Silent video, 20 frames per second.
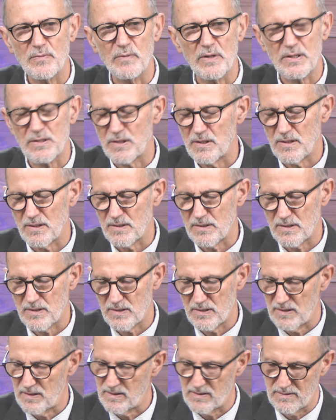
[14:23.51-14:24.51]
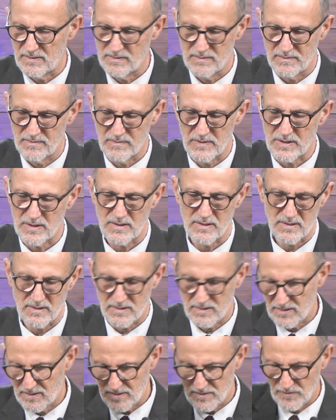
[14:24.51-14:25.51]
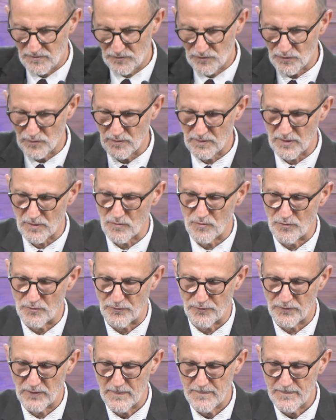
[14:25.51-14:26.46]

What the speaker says: which is through the roof.